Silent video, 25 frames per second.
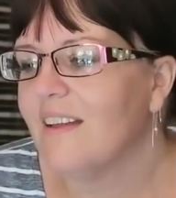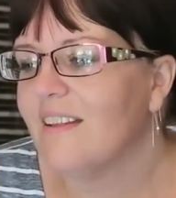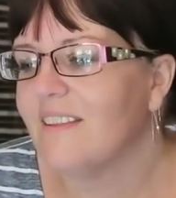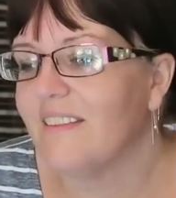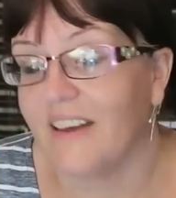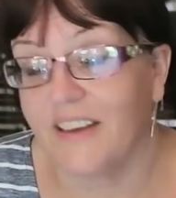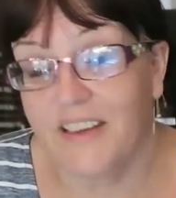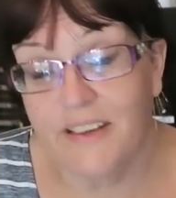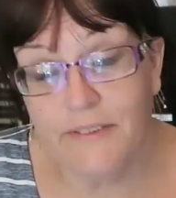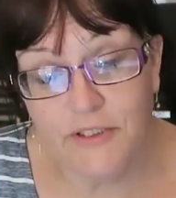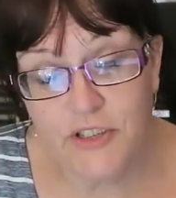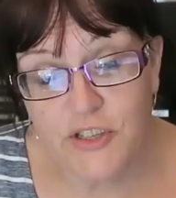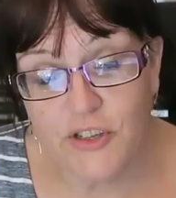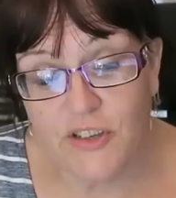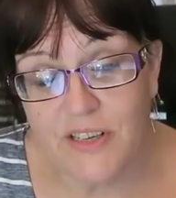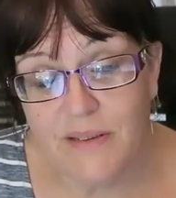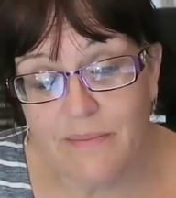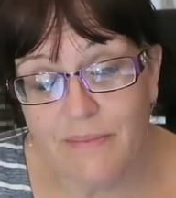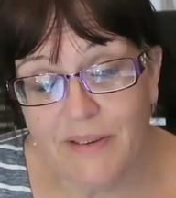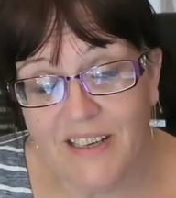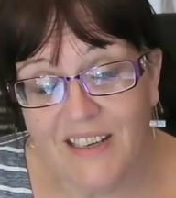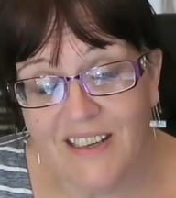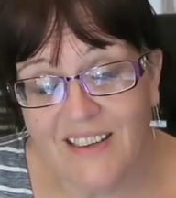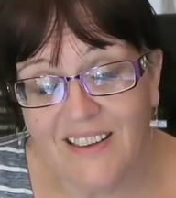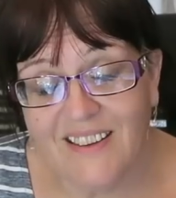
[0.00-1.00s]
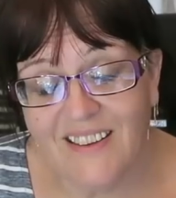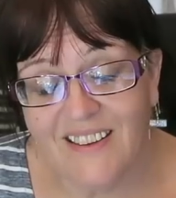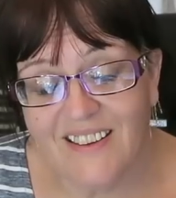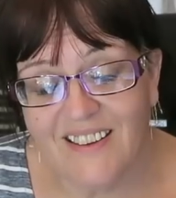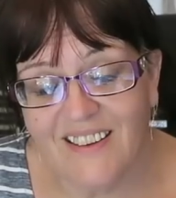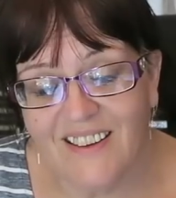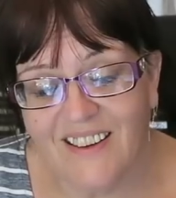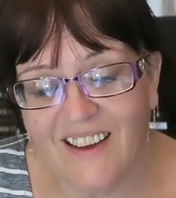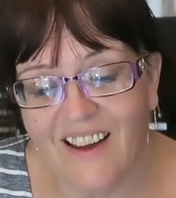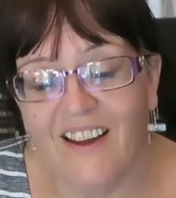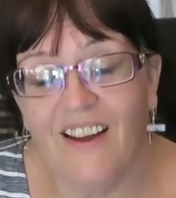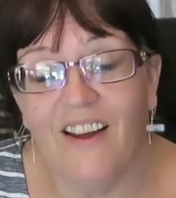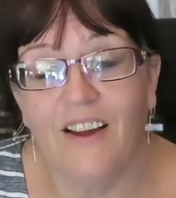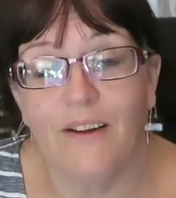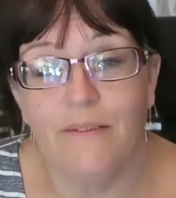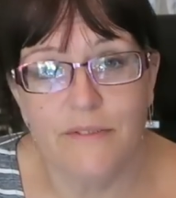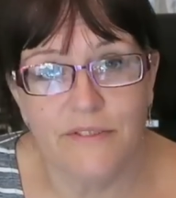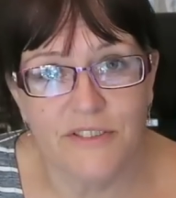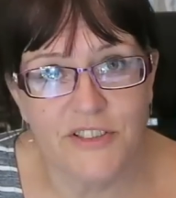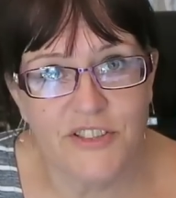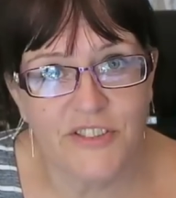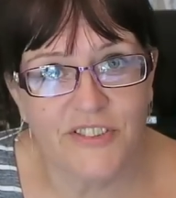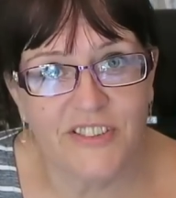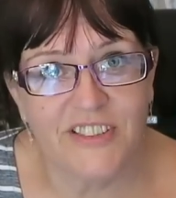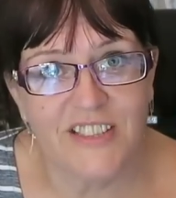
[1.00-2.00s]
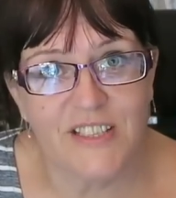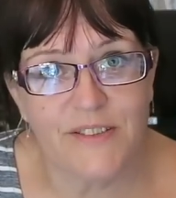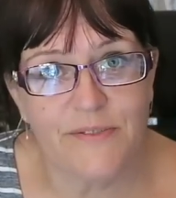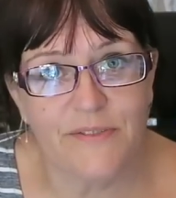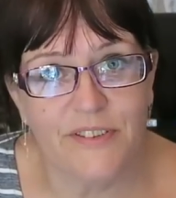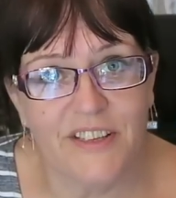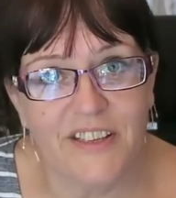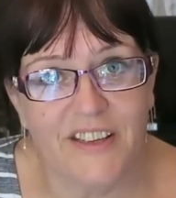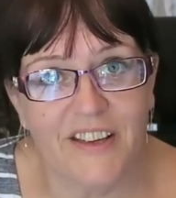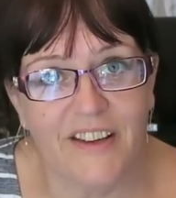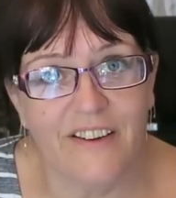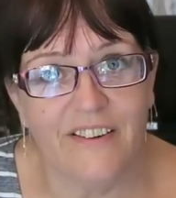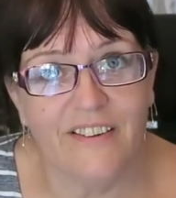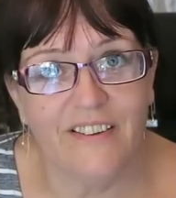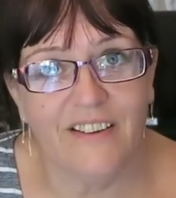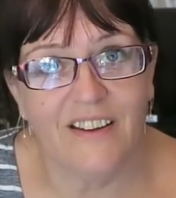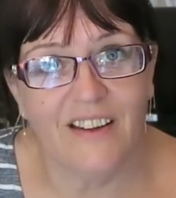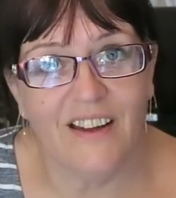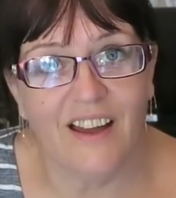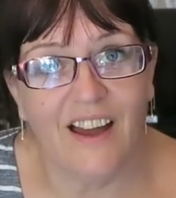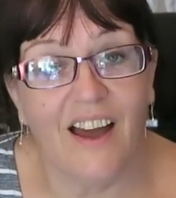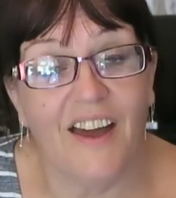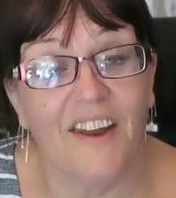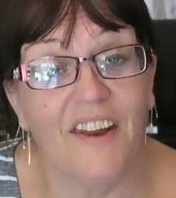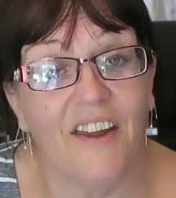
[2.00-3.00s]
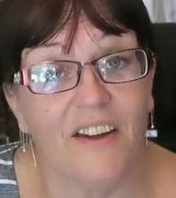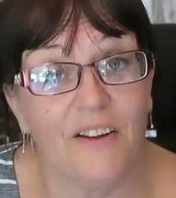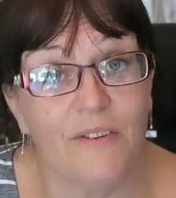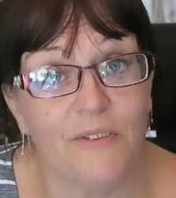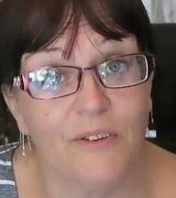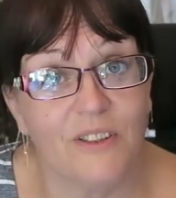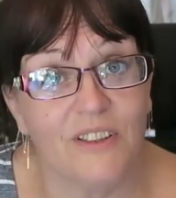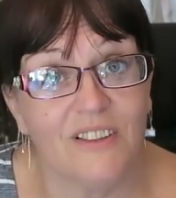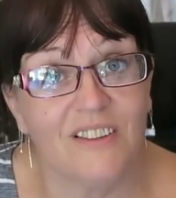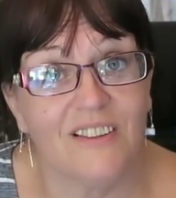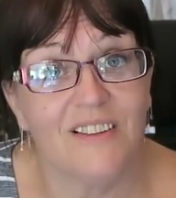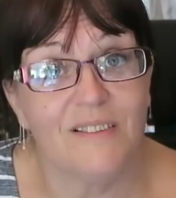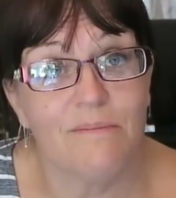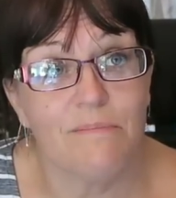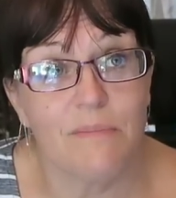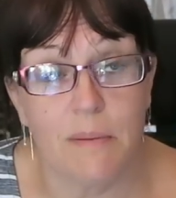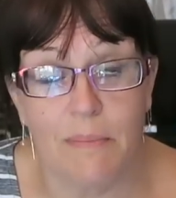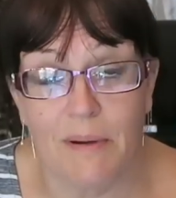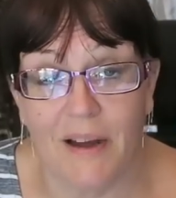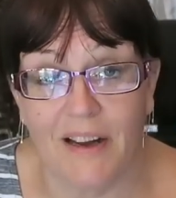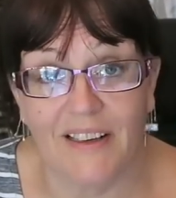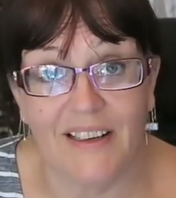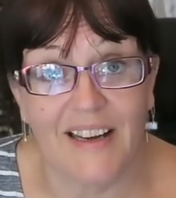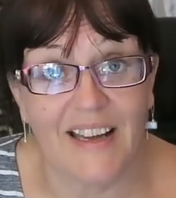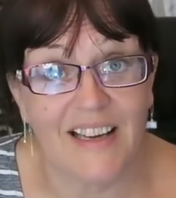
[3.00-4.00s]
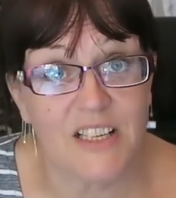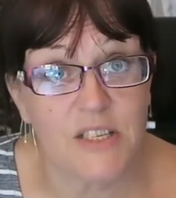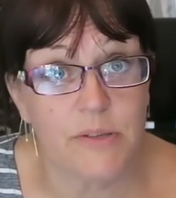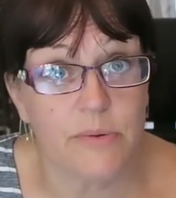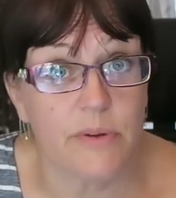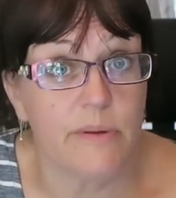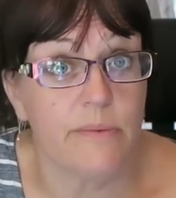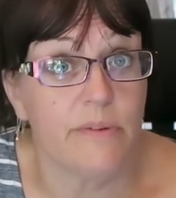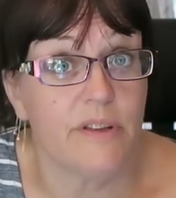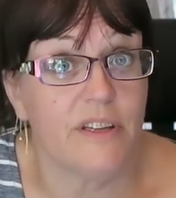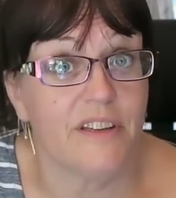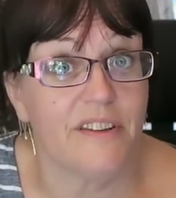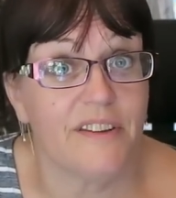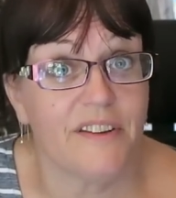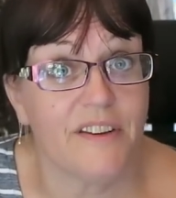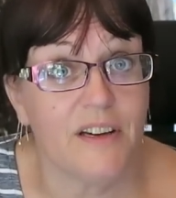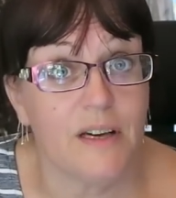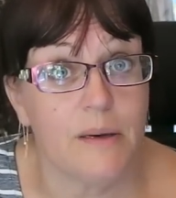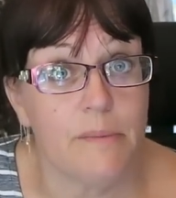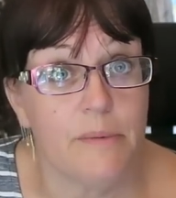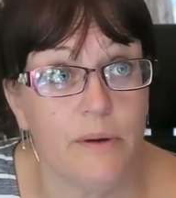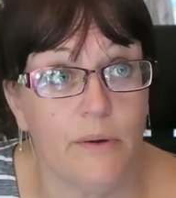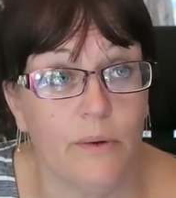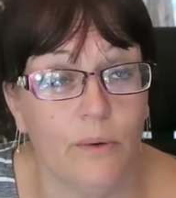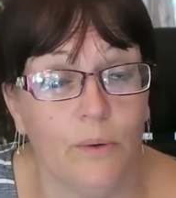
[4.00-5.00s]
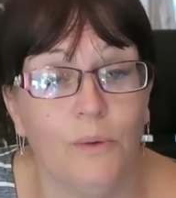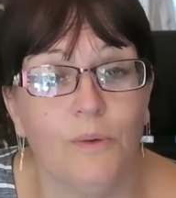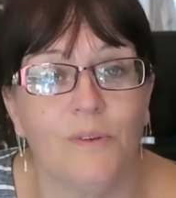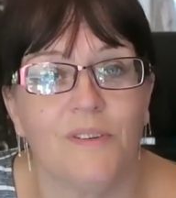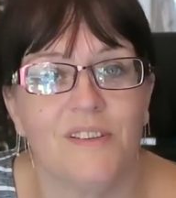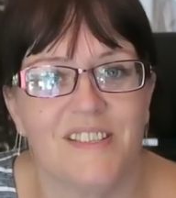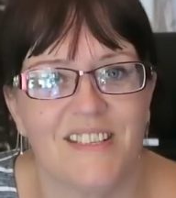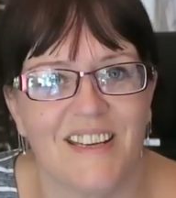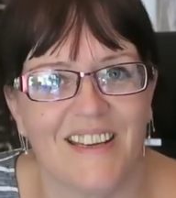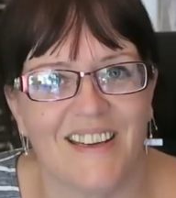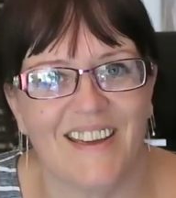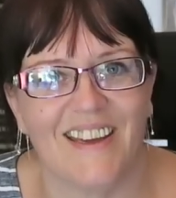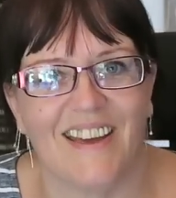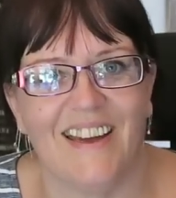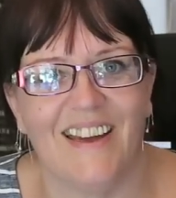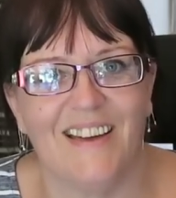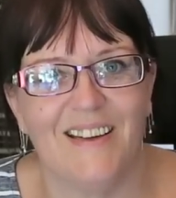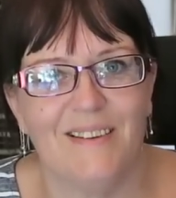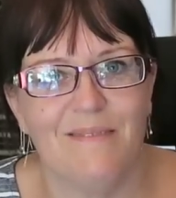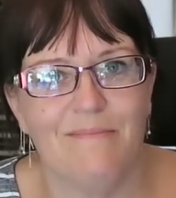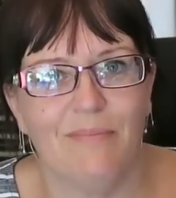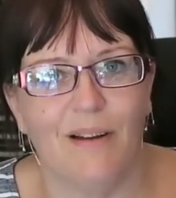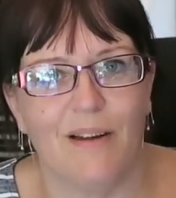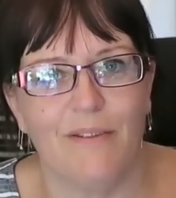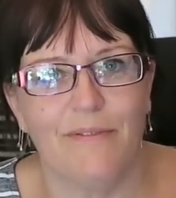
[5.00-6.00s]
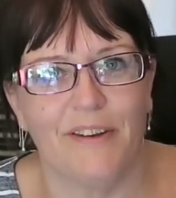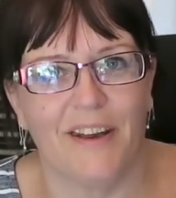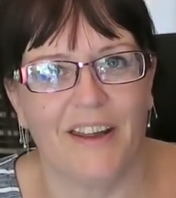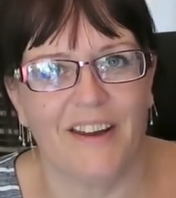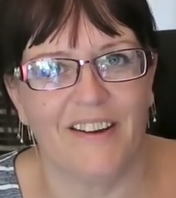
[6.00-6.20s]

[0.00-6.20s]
Thank you for joining me. I hope you've enjoyed this video, and I will be back next week with another car boot haul. Take care. Bye for